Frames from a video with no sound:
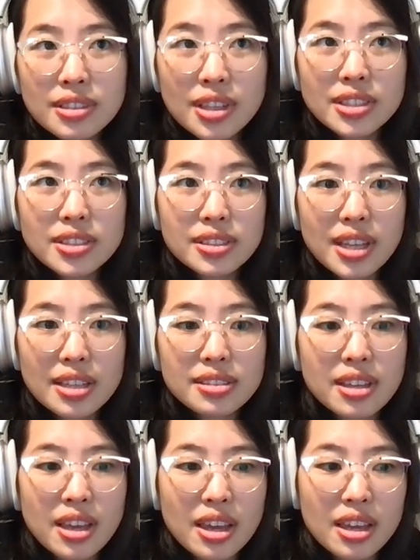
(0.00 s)
uh, just as a,
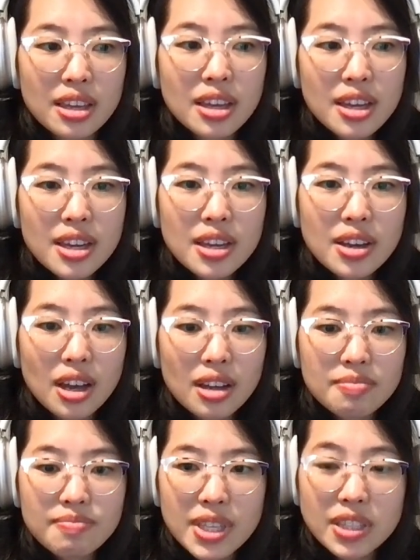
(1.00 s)
a
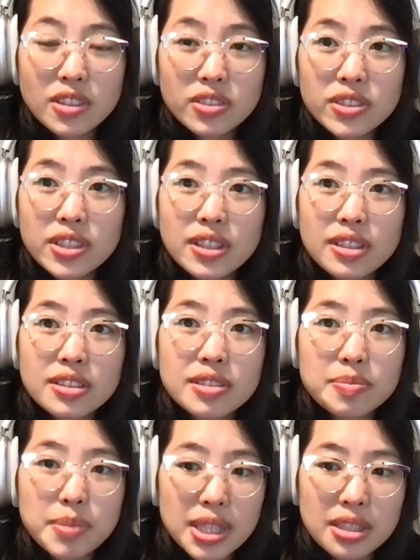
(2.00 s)
um, industry that's
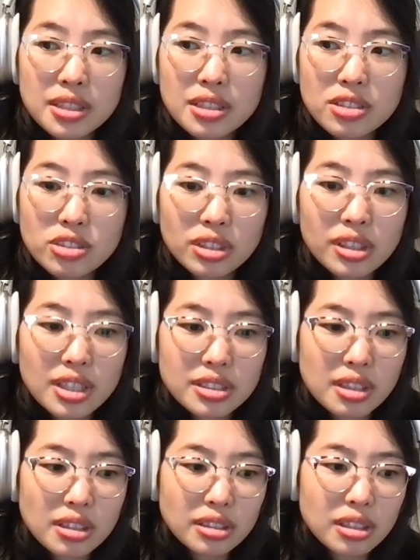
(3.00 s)
being utilized
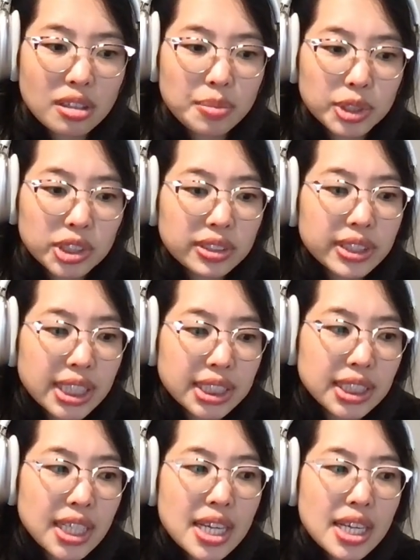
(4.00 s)
on the commercial sense.